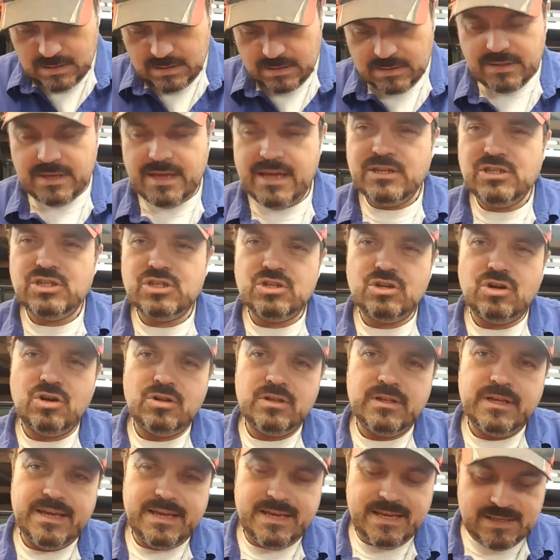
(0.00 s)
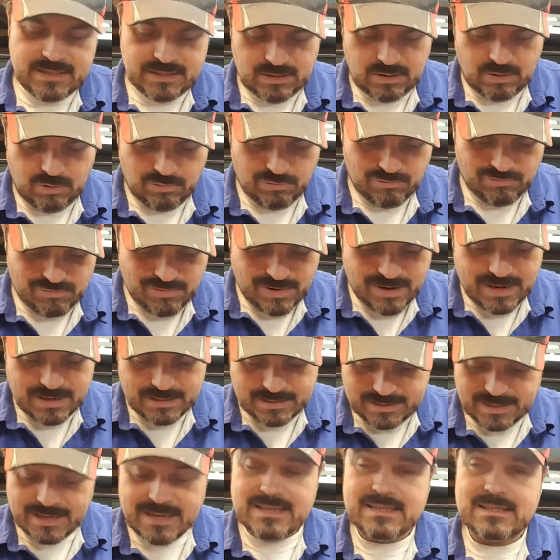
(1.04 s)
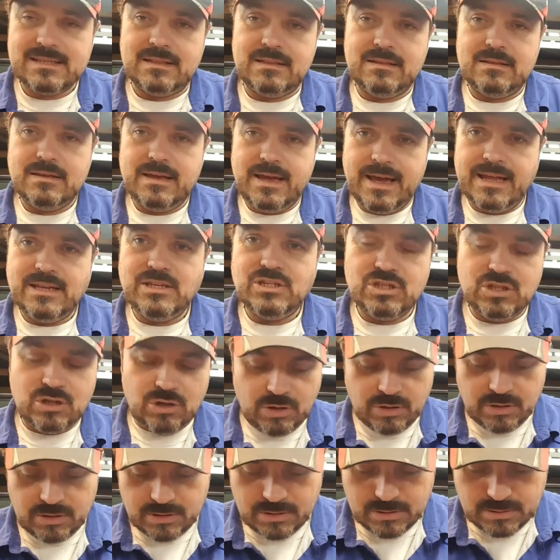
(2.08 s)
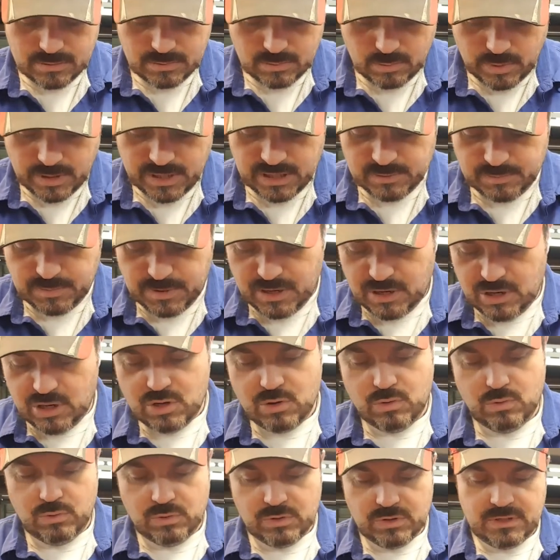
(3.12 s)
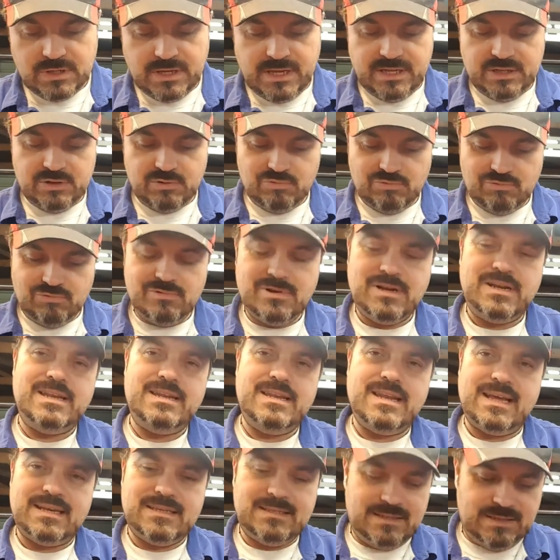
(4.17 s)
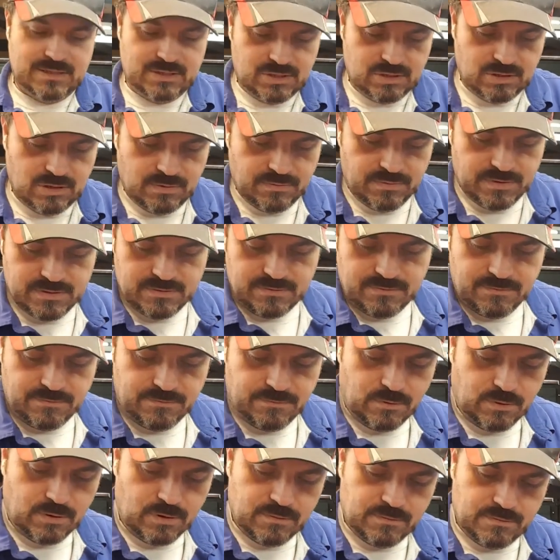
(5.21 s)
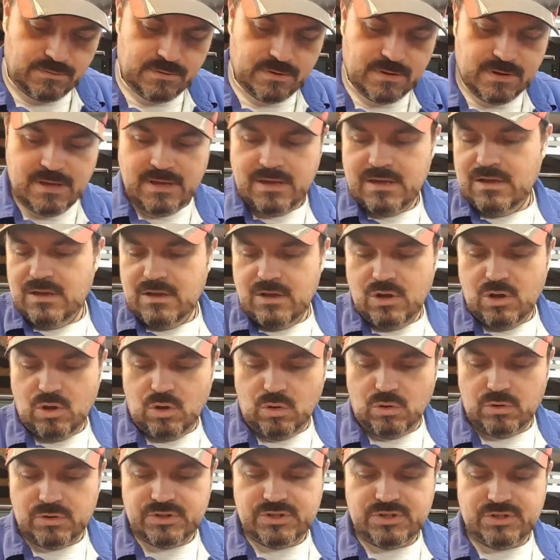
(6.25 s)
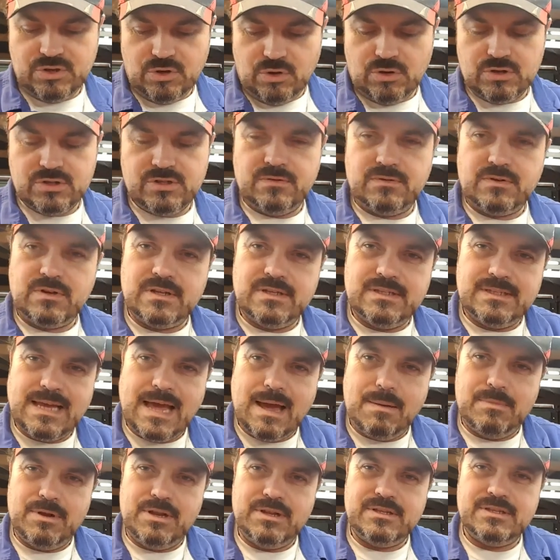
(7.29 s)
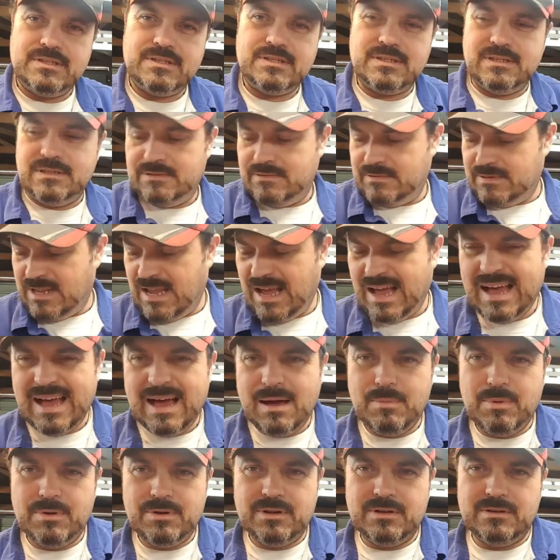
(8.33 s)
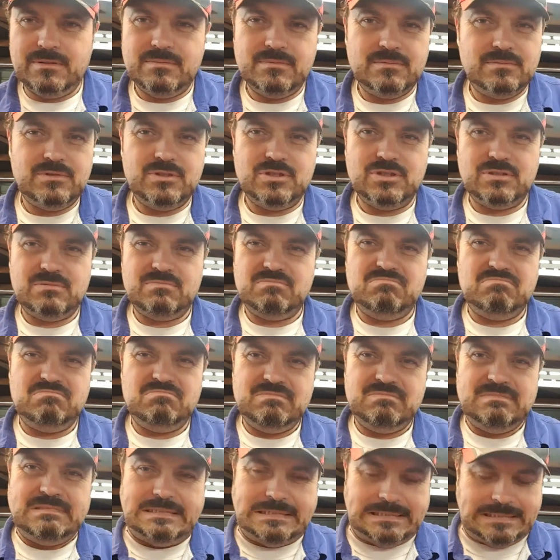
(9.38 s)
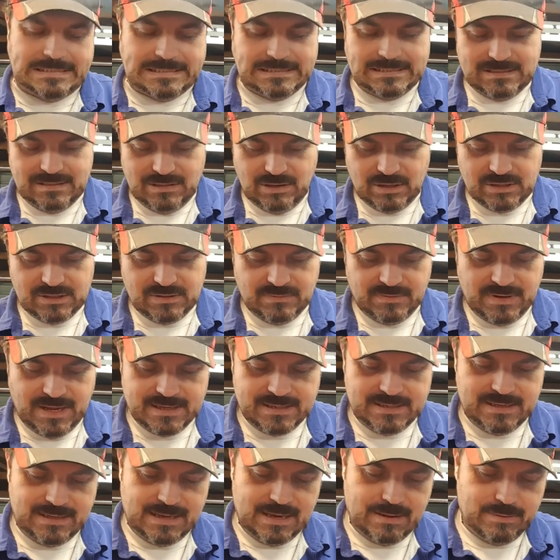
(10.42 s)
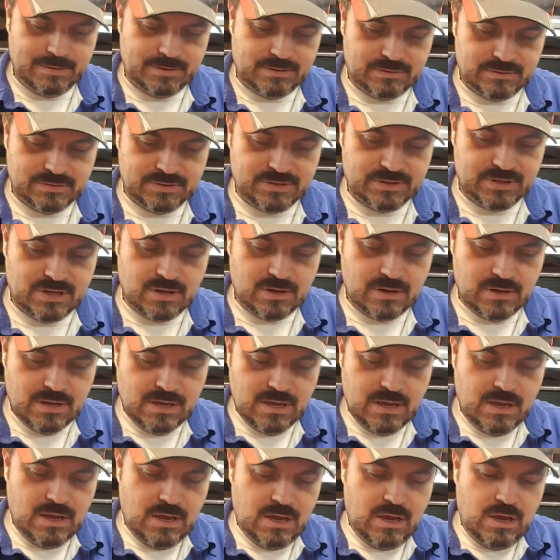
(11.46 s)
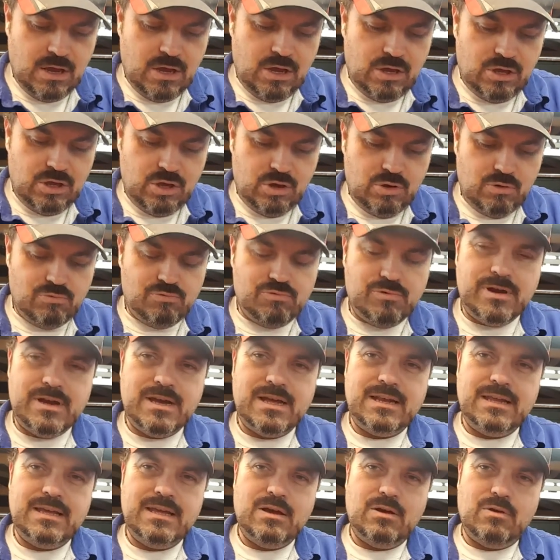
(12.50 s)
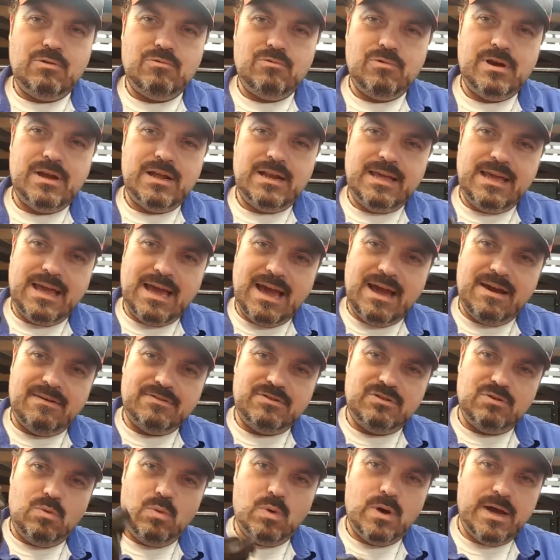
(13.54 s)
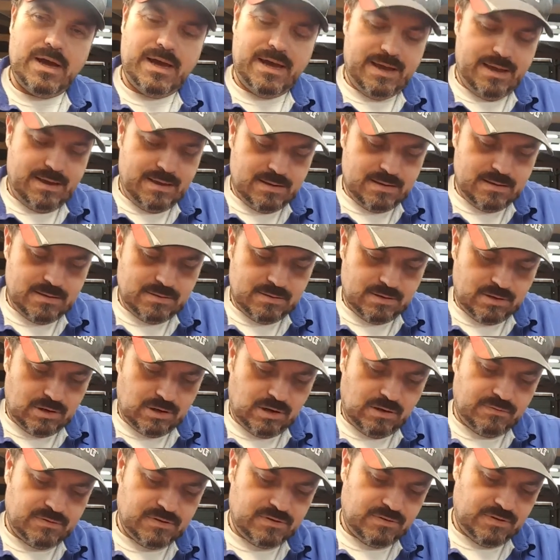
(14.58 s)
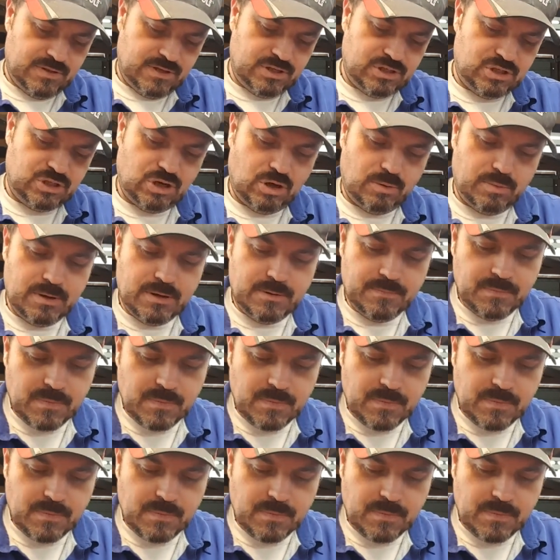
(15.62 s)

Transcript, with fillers: the engine oil is diesel engine oil when it's being used is really nasty stuff. It's full of all sorts of contaminants and carbon and just, yeah, lots of nasty chemicals. So you really, really have to wear the gloves for this job.